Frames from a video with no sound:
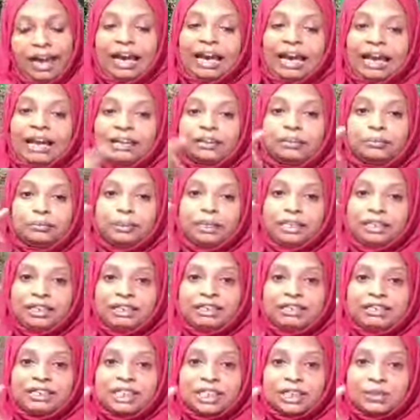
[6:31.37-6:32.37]
And
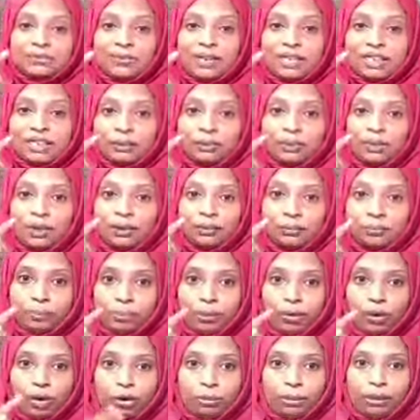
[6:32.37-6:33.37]
Britishers faced one
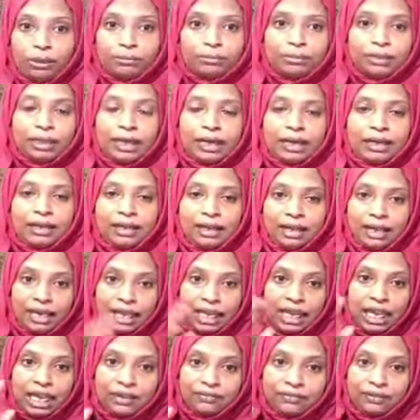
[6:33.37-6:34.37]
problem that
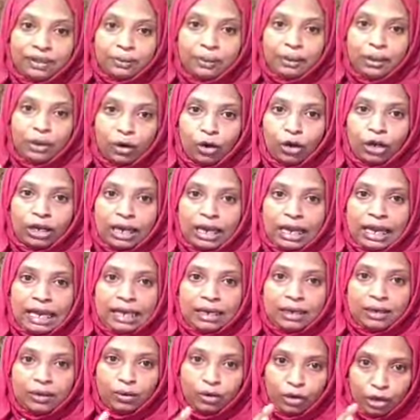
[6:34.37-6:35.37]
if the
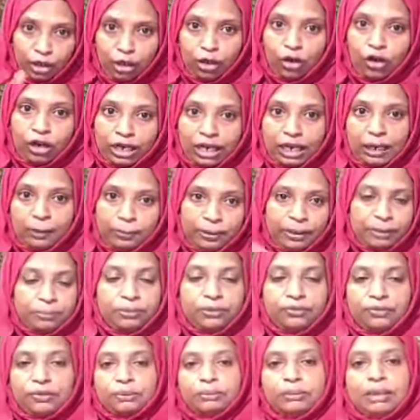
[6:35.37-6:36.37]
local
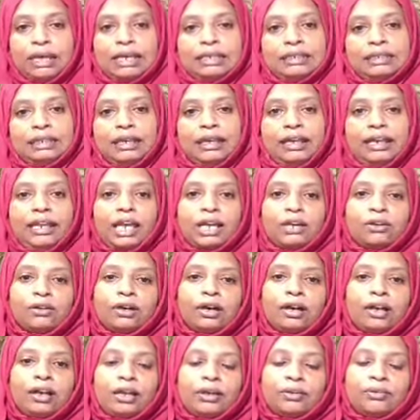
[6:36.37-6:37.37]
people from that area
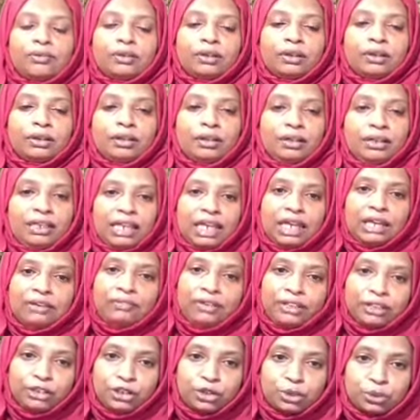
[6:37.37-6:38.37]
are
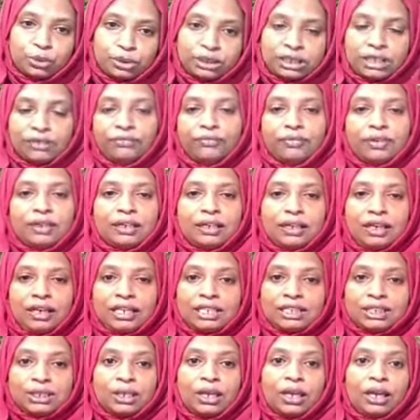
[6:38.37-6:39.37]
leaving to somewhere
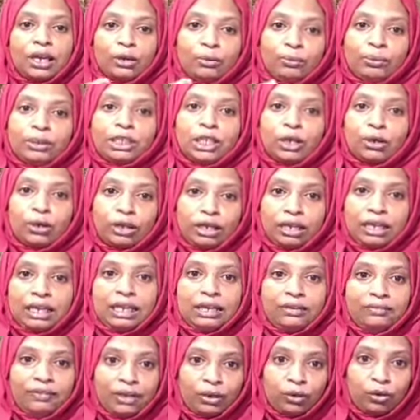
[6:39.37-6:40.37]
else without
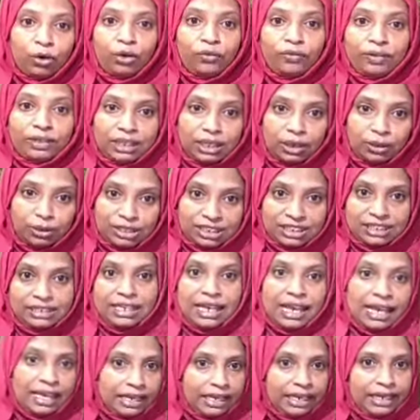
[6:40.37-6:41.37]
leaving or without
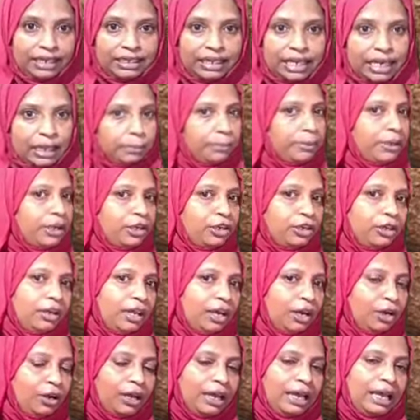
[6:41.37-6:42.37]
staying in that
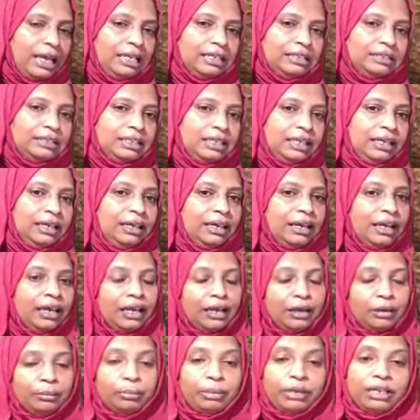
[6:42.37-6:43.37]
particular locality,
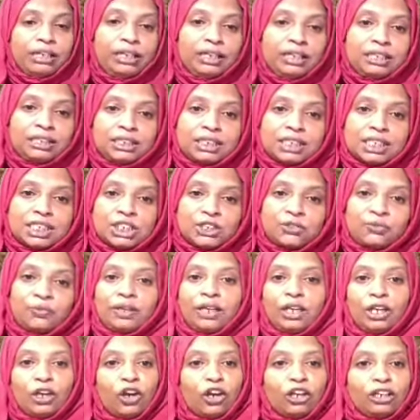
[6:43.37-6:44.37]
Britishers
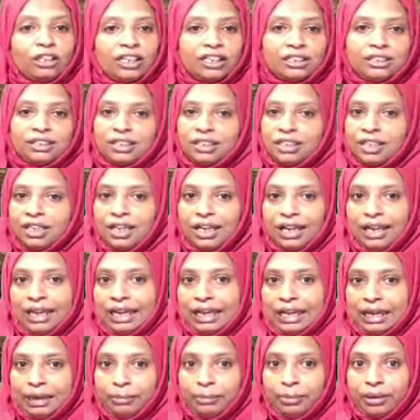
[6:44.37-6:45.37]
will not get
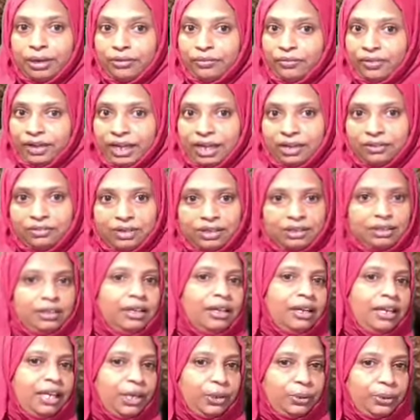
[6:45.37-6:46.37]
any labor whenever
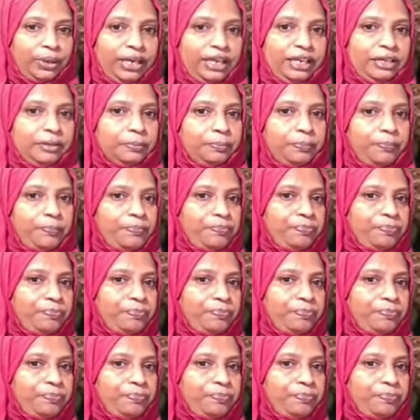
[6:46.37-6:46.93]
they require.